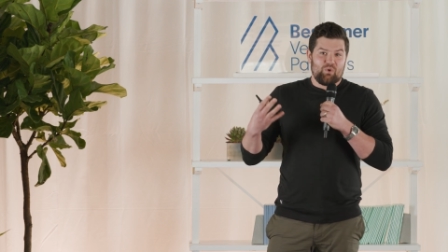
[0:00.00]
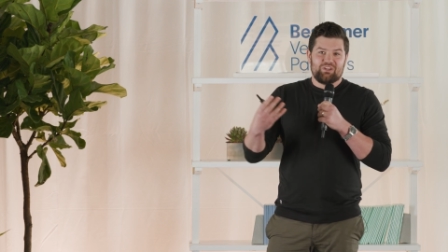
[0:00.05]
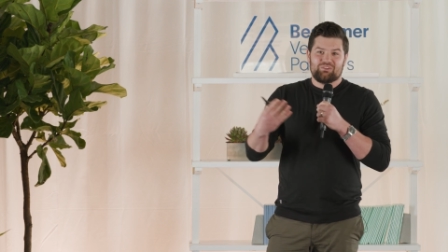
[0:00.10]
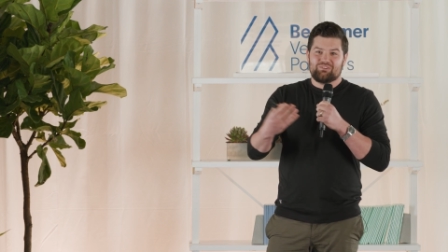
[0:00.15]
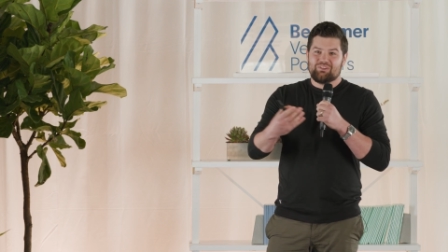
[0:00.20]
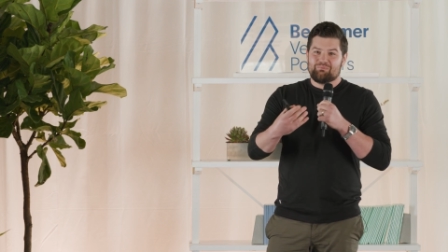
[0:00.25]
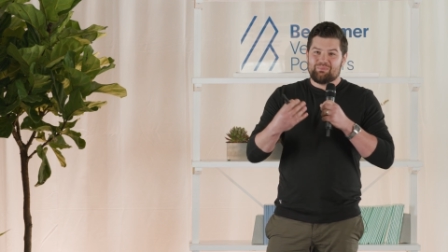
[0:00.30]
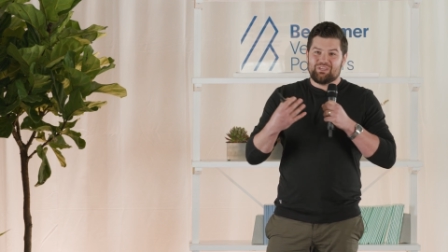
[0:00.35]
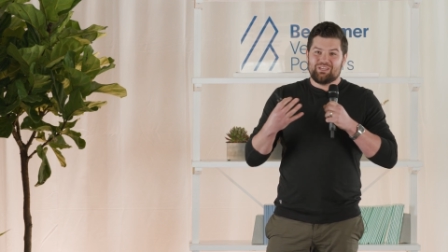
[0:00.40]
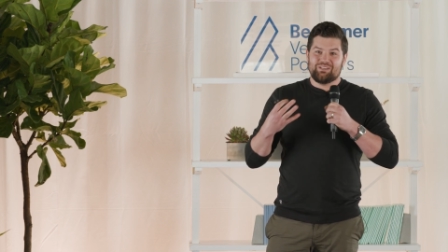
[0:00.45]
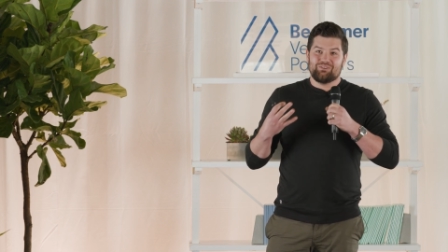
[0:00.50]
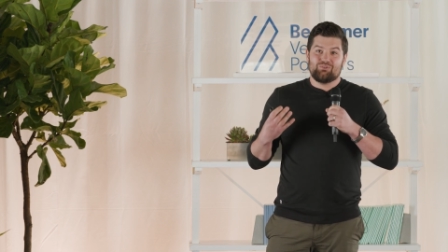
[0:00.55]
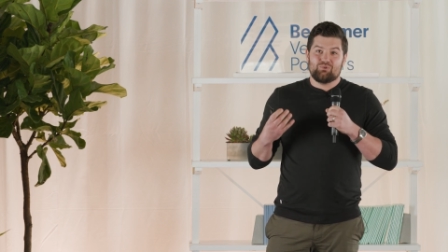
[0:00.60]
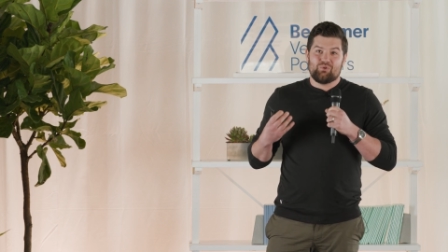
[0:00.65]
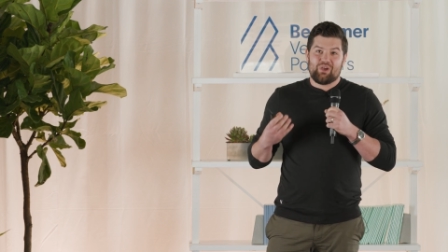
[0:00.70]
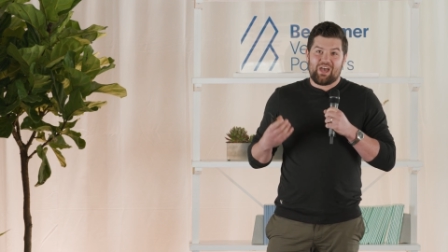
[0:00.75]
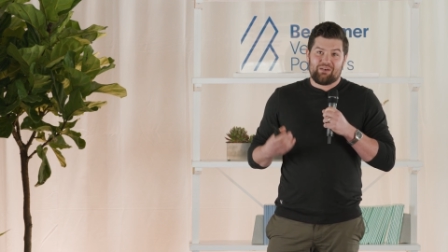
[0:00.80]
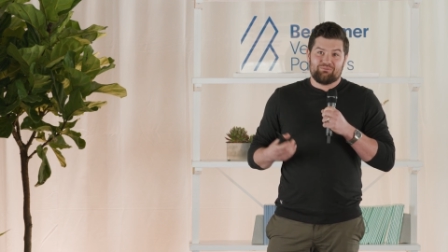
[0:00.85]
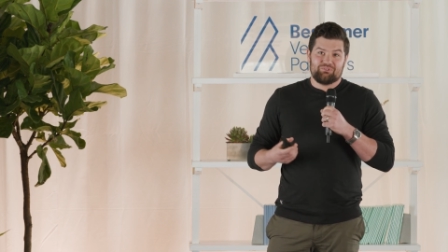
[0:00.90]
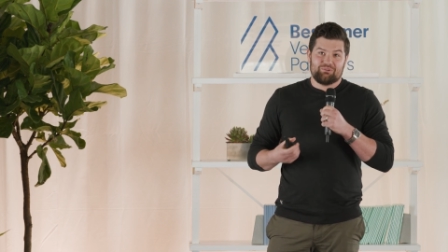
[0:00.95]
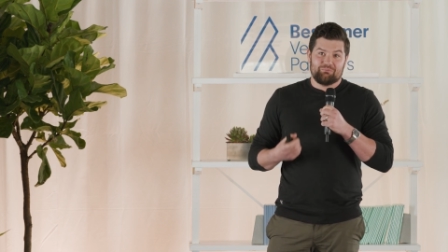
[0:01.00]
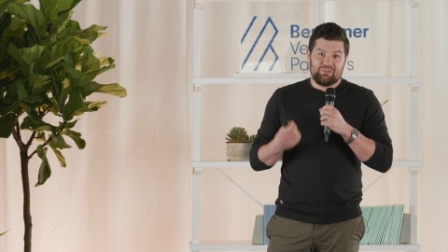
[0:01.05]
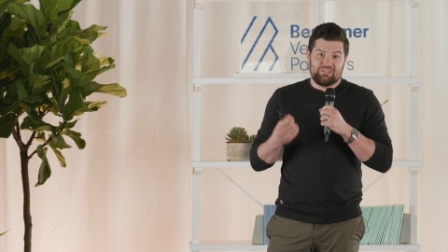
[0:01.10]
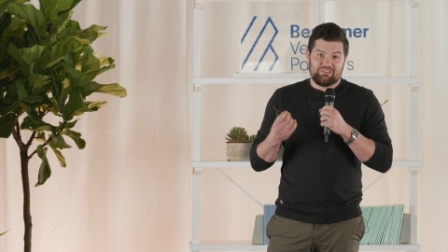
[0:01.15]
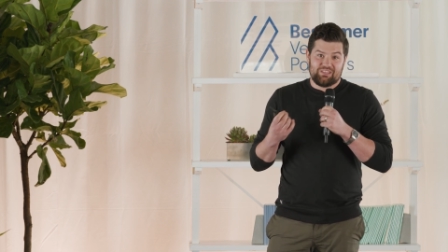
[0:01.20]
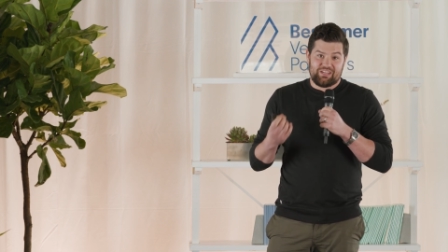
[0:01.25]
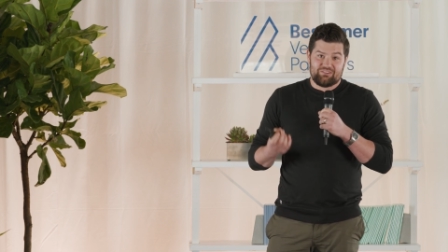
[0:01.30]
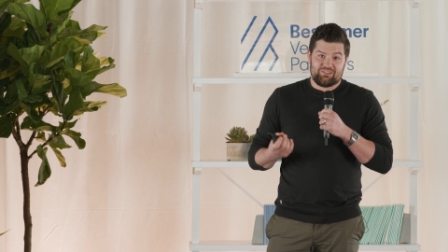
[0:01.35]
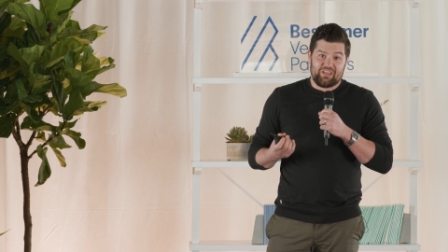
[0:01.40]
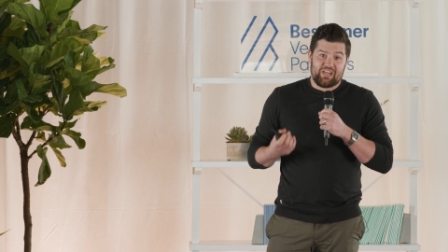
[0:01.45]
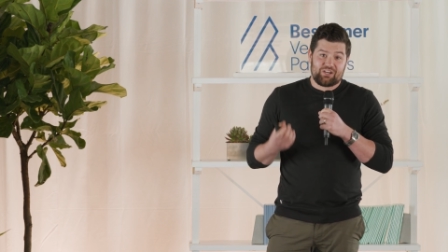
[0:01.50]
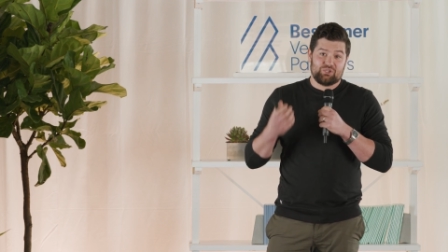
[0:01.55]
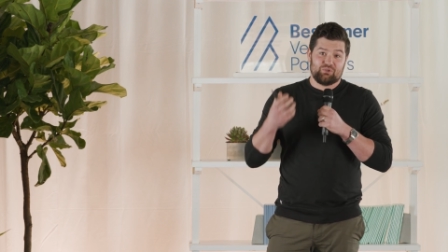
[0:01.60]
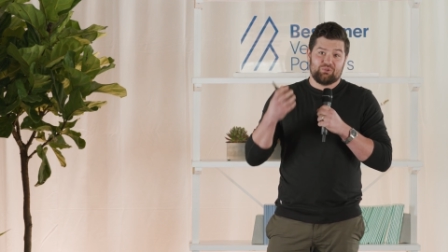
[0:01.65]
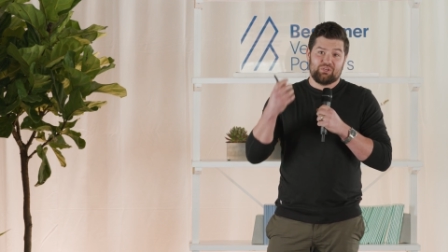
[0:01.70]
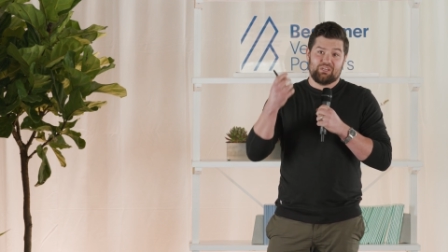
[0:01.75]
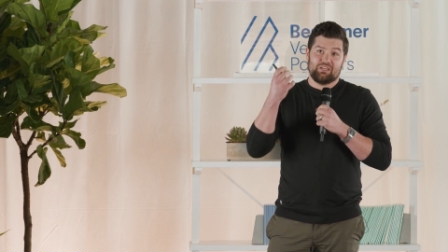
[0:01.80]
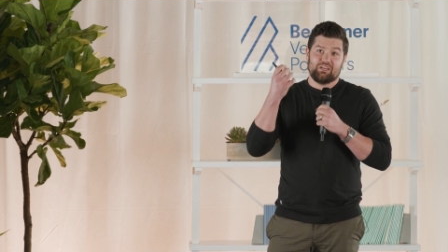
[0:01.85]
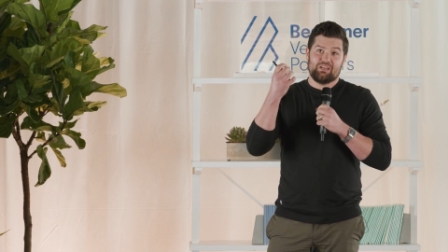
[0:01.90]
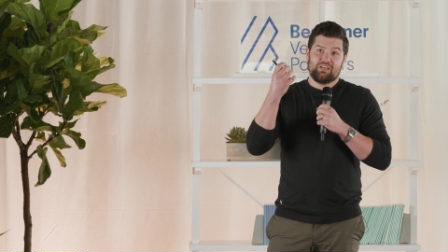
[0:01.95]
does it mean to have something that is
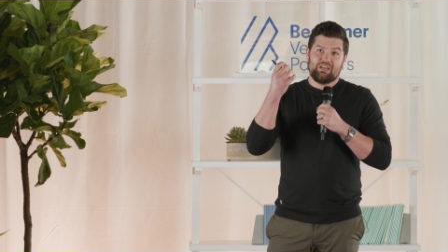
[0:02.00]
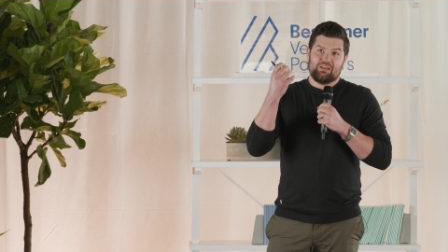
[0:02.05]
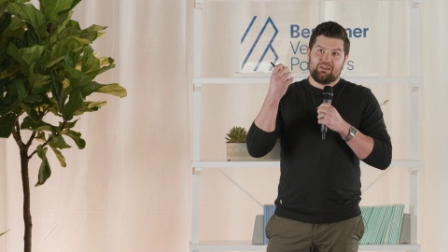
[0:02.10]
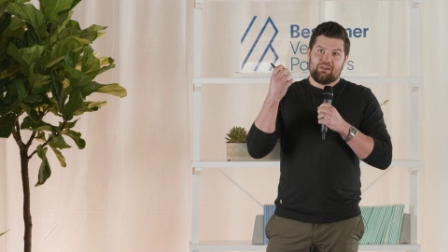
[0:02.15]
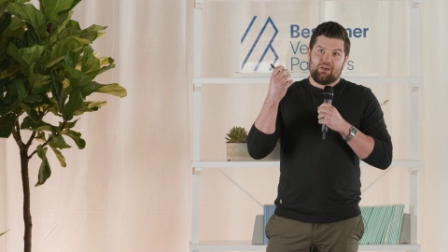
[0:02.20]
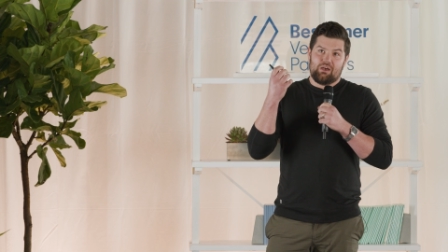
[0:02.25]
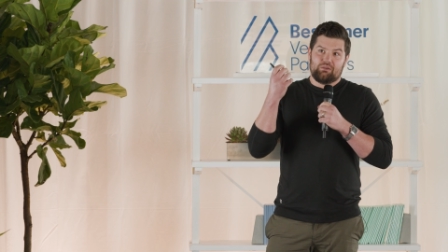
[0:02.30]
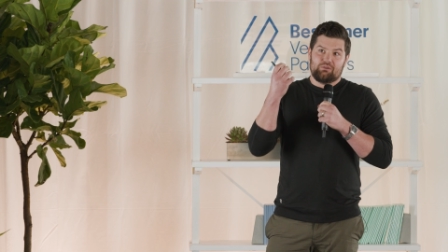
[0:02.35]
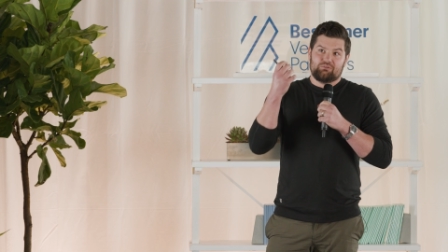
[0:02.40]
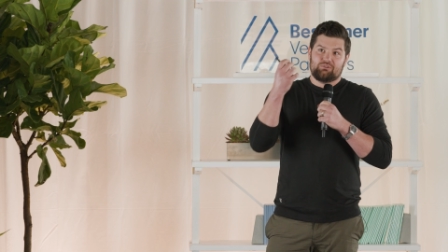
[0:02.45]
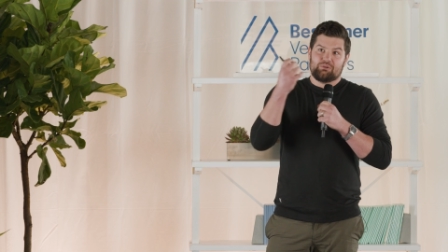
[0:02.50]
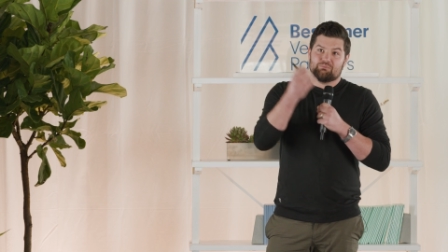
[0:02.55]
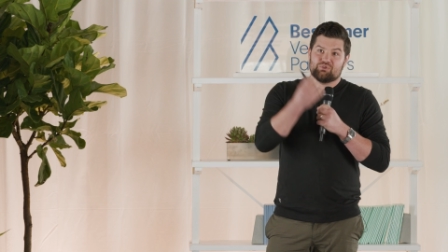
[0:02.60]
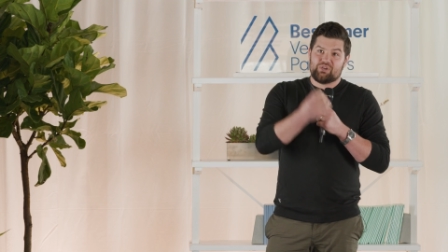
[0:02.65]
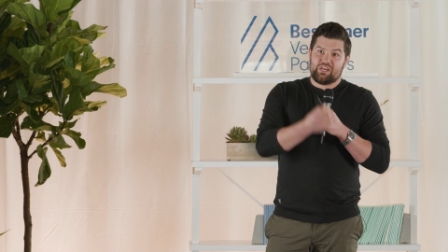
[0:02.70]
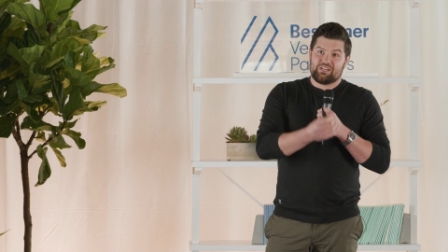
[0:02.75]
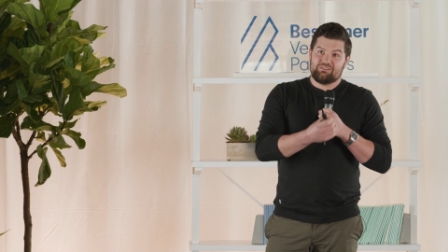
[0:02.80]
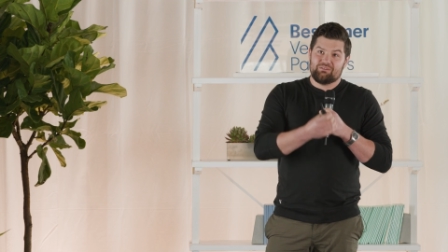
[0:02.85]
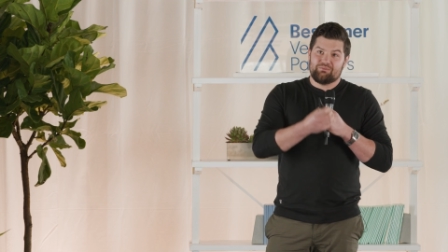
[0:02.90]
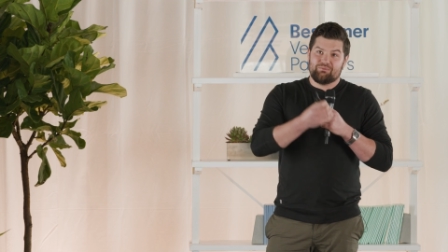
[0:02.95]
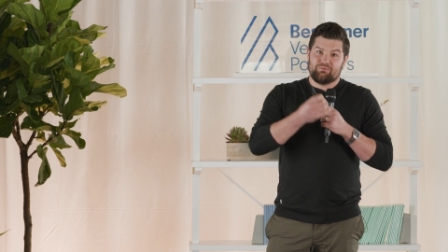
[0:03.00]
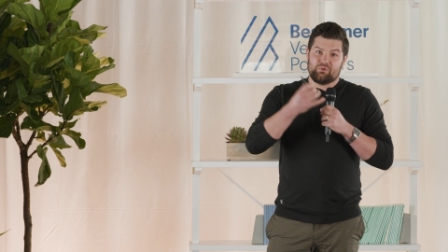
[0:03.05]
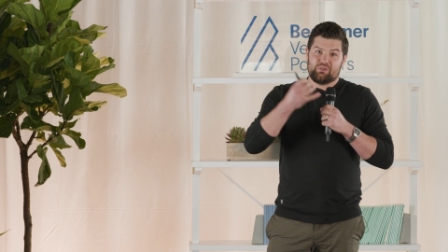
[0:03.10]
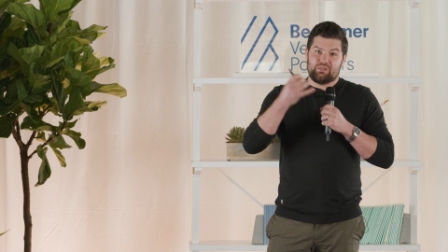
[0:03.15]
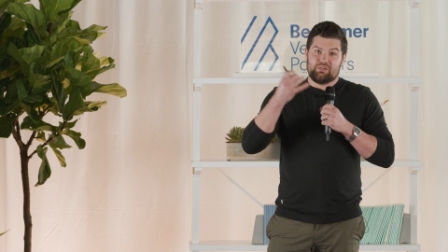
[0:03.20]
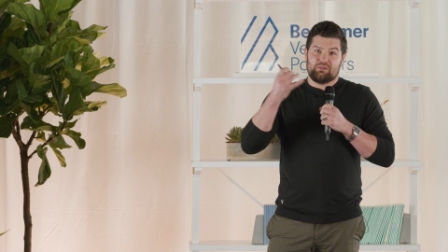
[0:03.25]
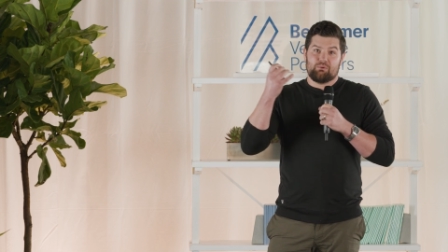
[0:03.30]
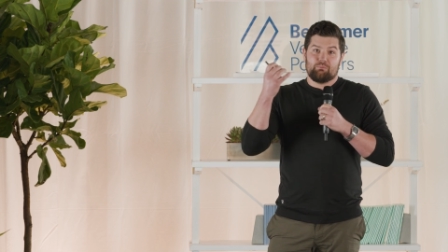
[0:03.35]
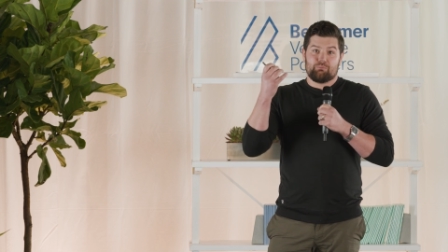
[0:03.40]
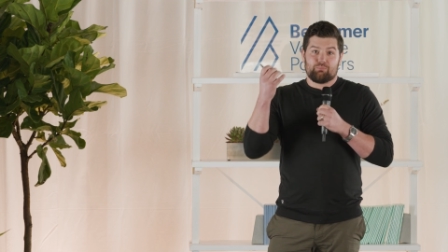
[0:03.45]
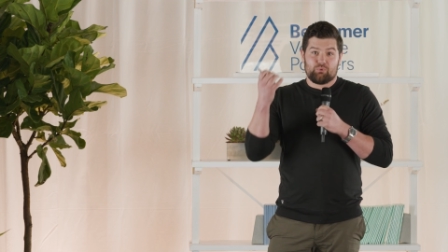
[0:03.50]
actually subjectively